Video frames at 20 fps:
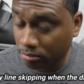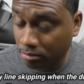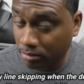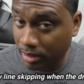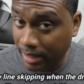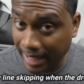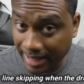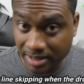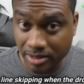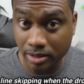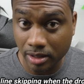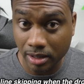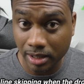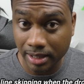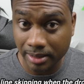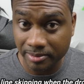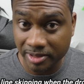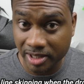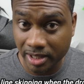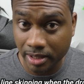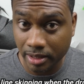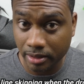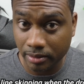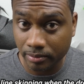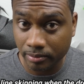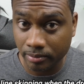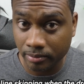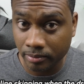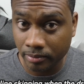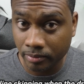That's all I'm saying
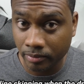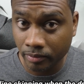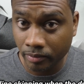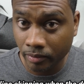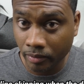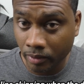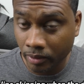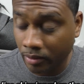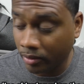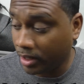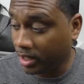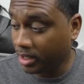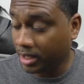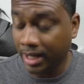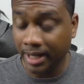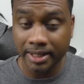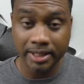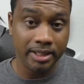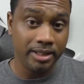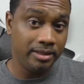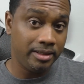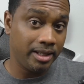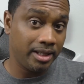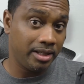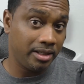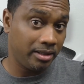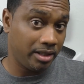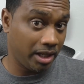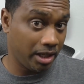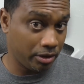right? And he did
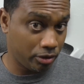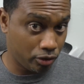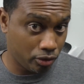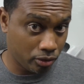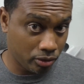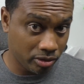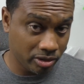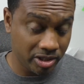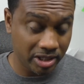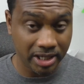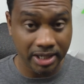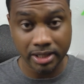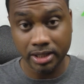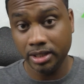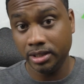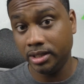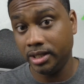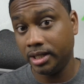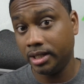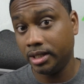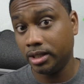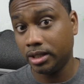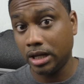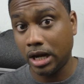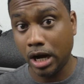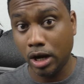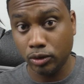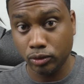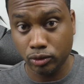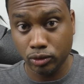it indoors and he did it
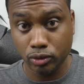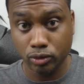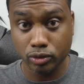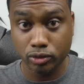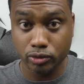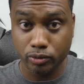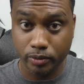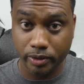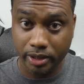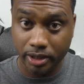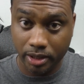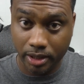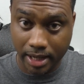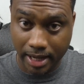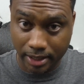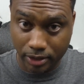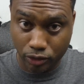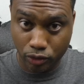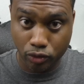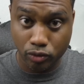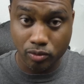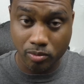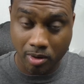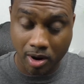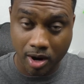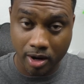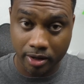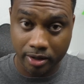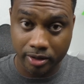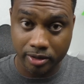outdoors where he had two
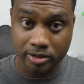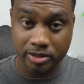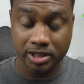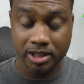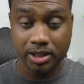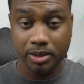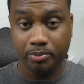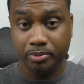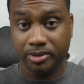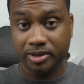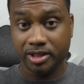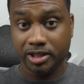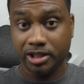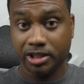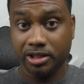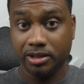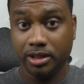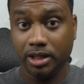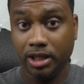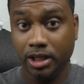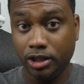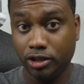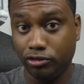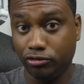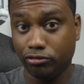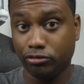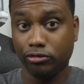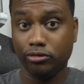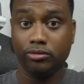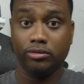markers and he positioned each
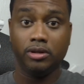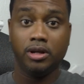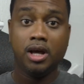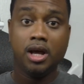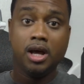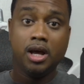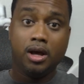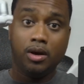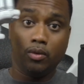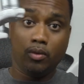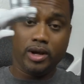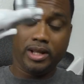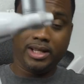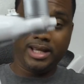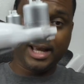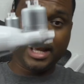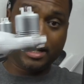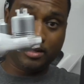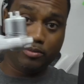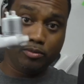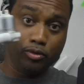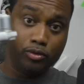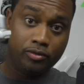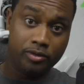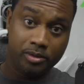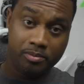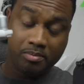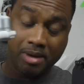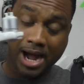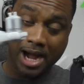drone where he had to move
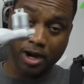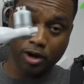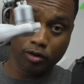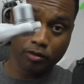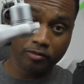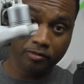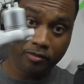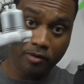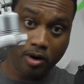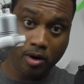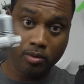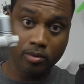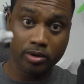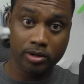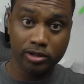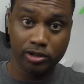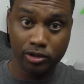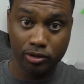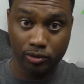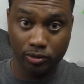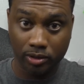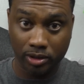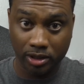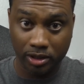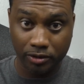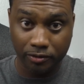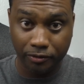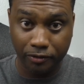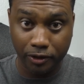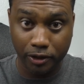it back or forward so that
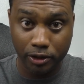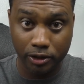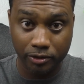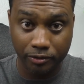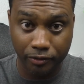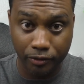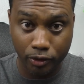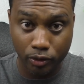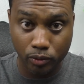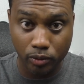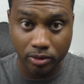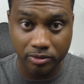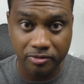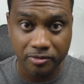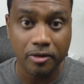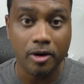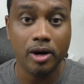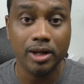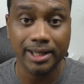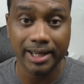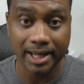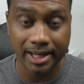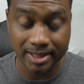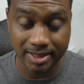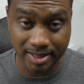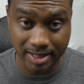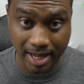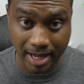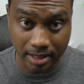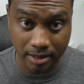the field of view will fall
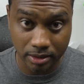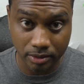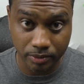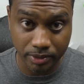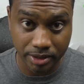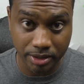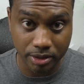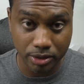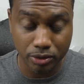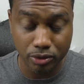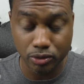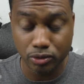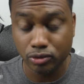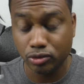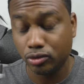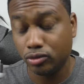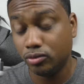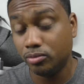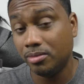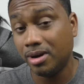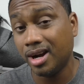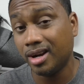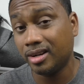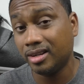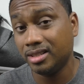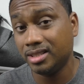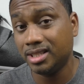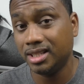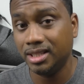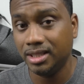exactly within those two
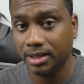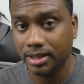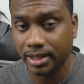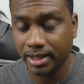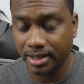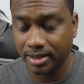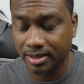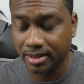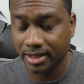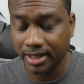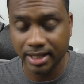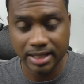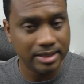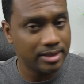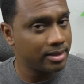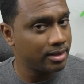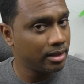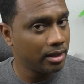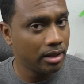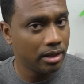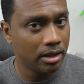markers and he did his test